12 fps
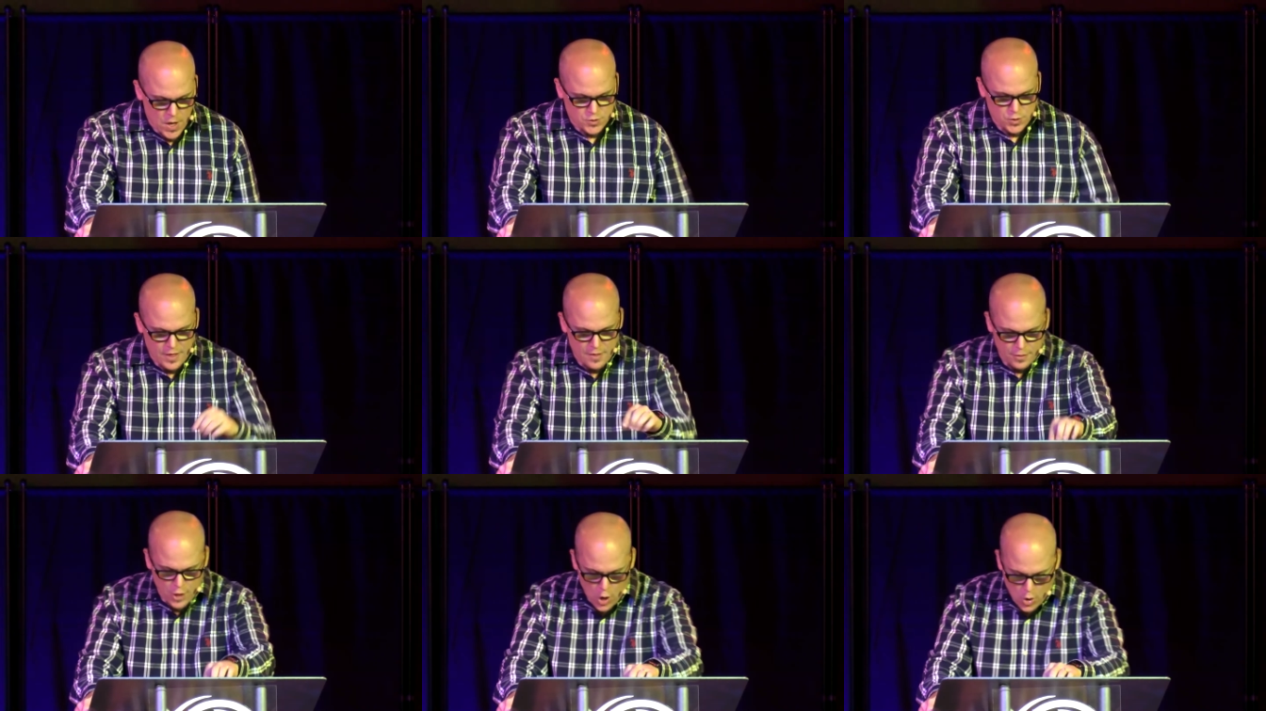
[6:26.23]
so
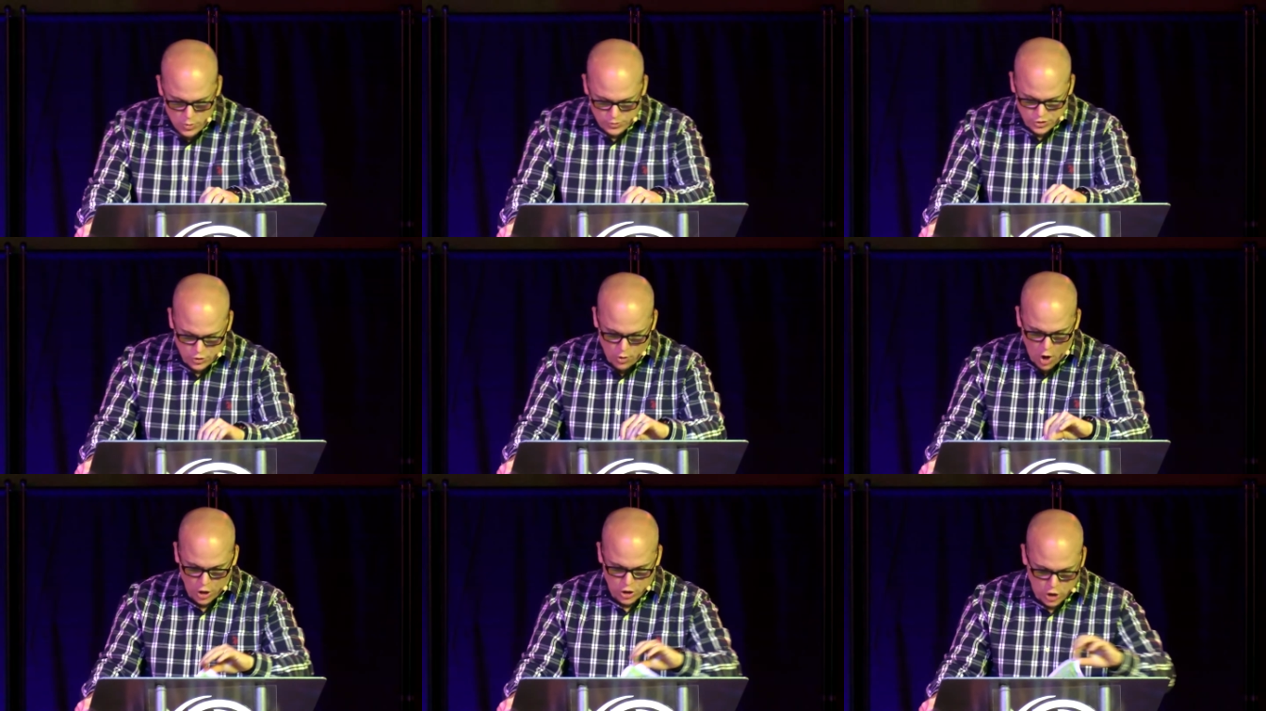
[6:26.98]
that those who
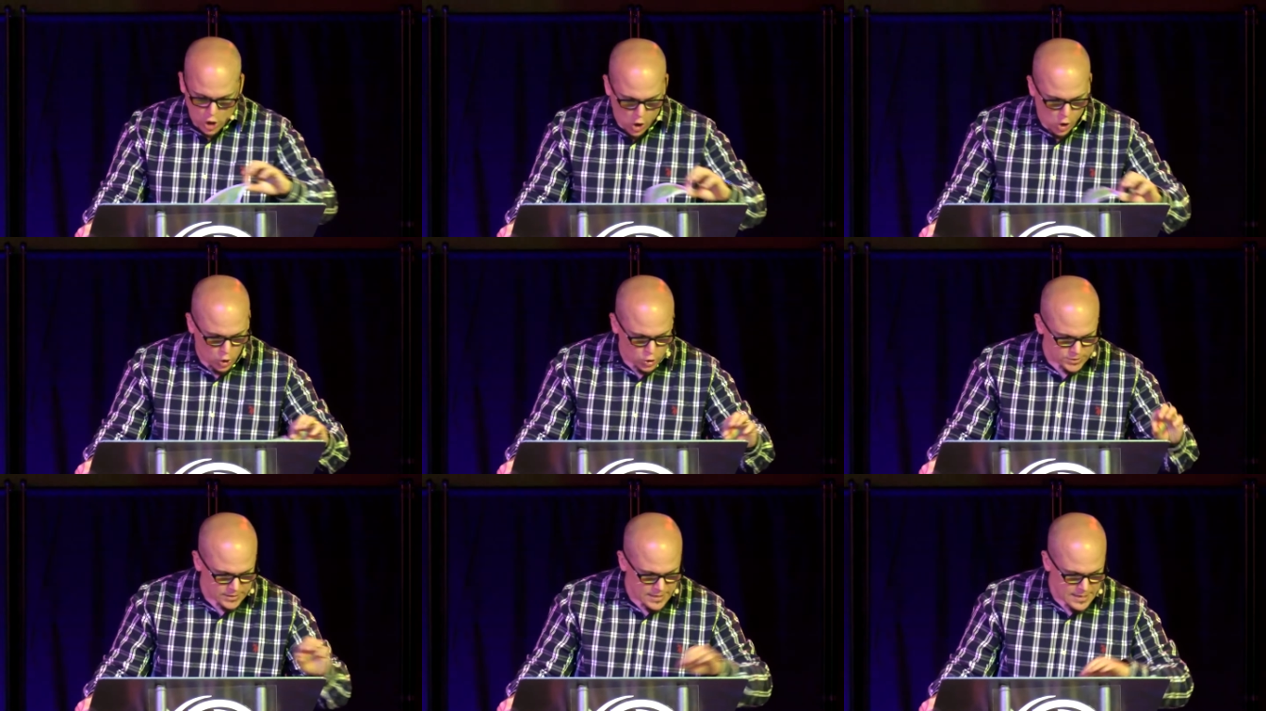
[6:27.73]
are
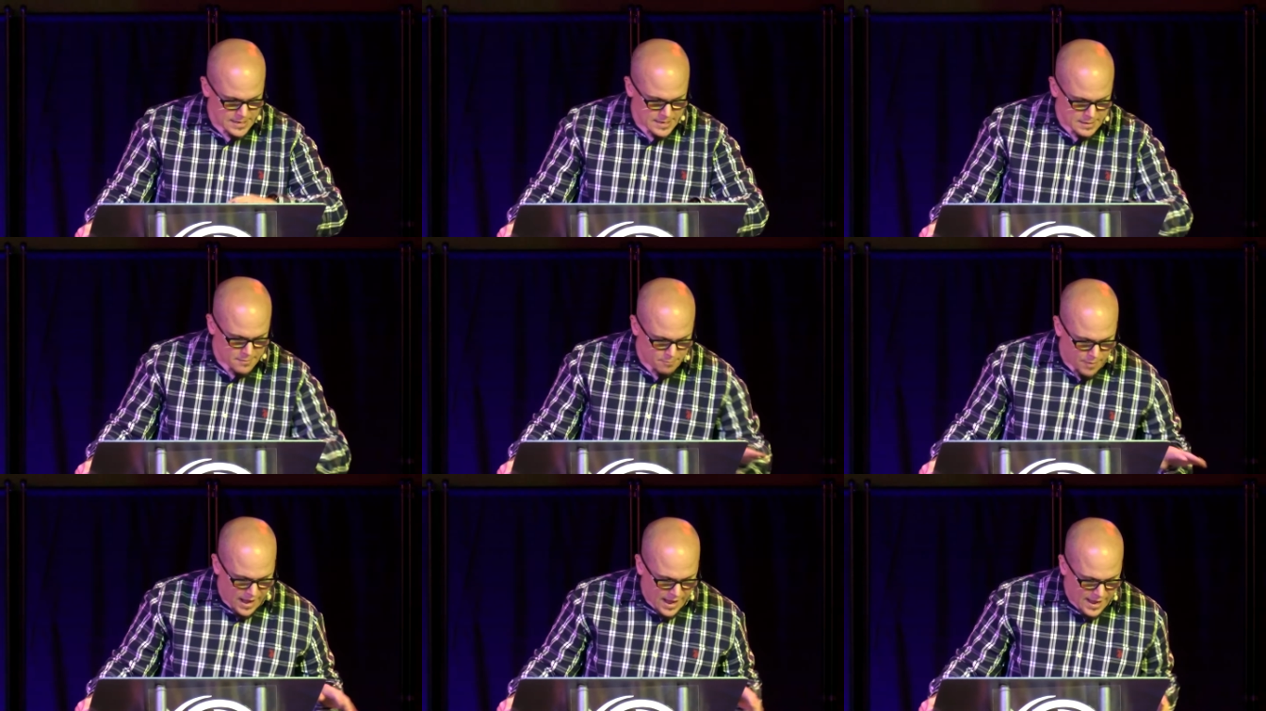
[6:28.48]
called
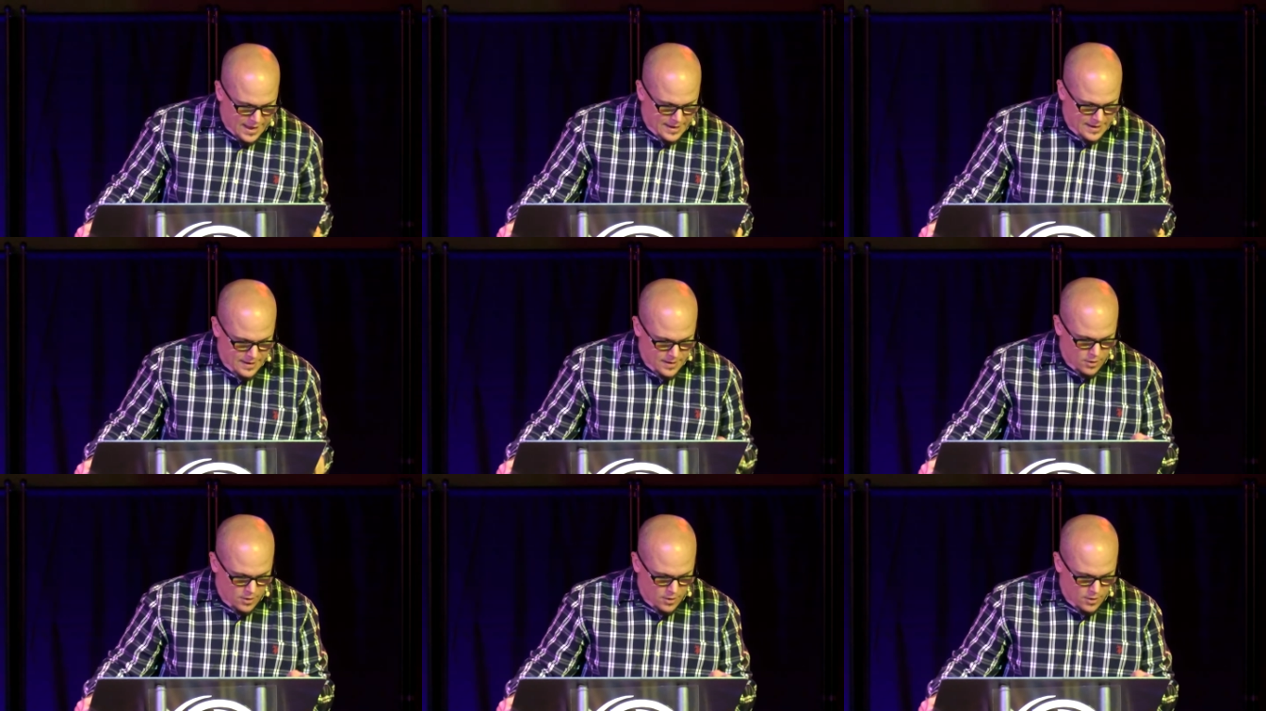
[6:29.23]
by